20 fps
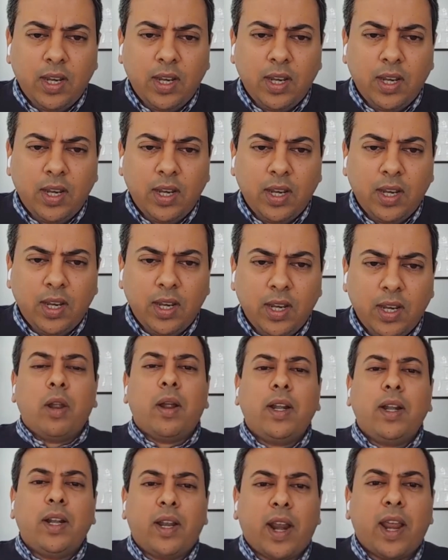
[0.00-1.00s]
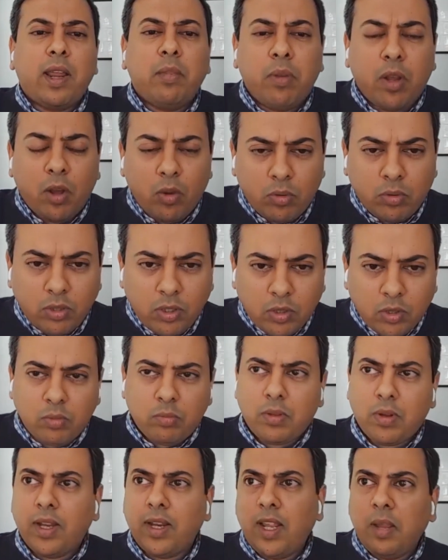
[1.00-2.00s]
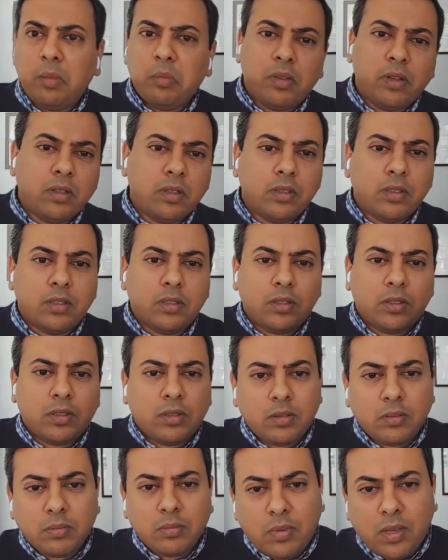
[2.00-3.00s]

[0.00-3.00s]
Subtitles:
who I call my tribe now, you know, my neighbors,